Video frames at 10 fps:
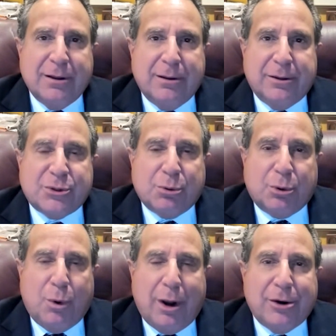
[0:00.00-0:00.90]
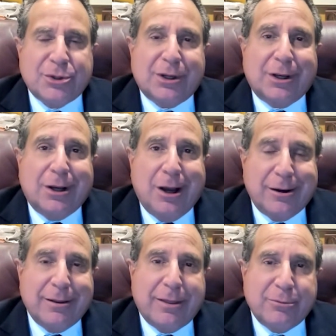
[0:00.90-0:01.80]
This requires
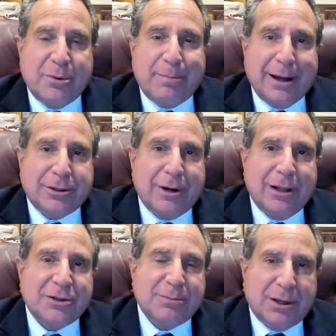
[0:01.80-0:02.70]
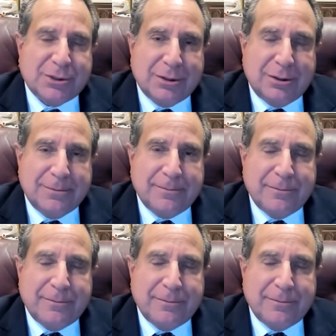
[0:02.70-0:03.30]
cutting through the pectoralis muscle